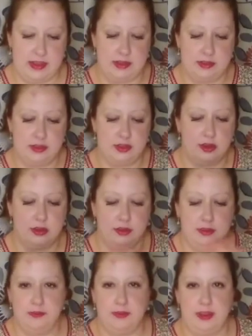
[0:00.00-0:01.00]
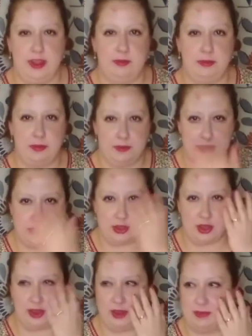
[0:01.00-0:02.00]
and encircle the flame 3
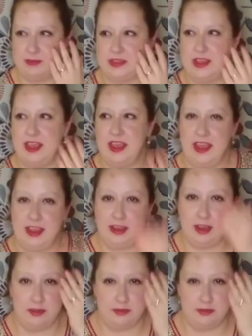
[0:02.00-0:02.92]
times and